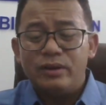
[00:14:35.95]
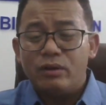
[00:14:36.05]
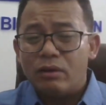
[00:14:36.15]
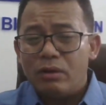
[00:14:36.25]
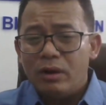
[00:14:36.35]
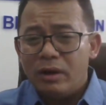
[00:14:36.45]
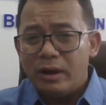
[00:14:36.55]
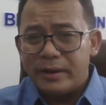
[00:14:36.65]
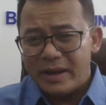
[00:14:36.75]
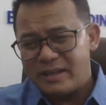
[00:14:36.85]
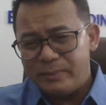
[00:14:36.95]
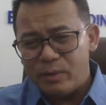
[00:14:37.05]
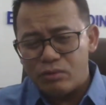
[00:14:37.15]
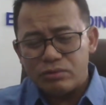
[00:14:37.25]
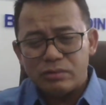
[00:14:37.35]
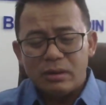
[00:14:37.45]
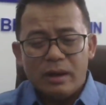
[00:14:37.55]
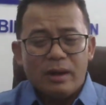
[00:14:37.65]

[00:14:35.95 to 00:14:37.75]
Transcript: your KCBOs,